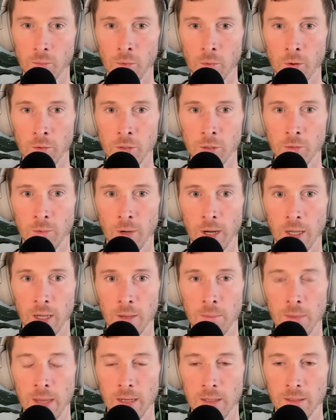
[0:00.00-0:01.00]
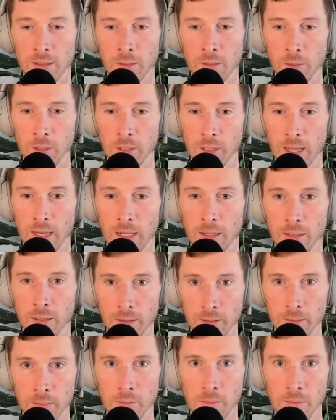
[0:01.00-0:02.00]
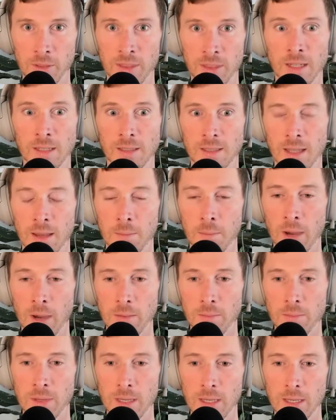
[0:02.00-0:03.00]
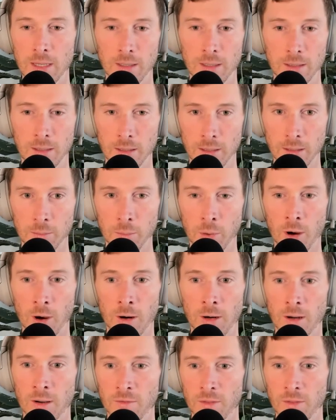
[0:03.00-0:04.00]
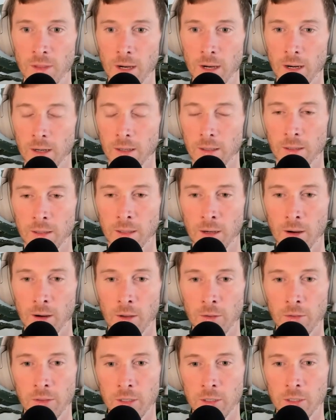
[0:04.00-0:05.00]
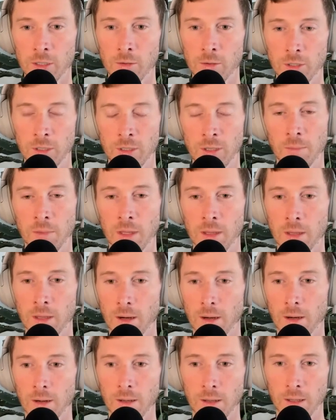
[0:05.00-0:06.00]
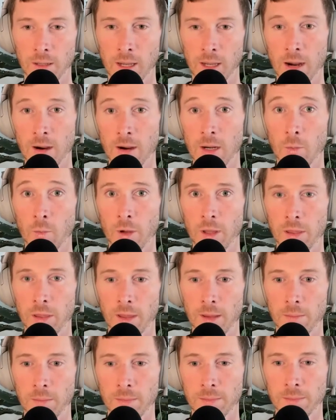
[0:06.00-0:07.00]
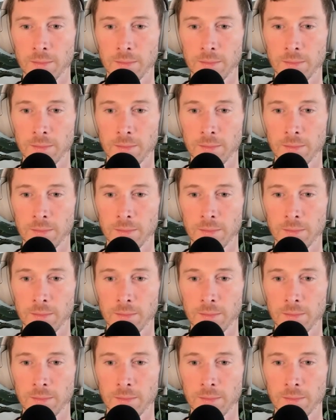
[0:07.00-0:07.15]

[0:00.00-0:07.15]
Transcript: what would you recommend to someone that thinks that might be part of their their health issue or something they're carrying with them?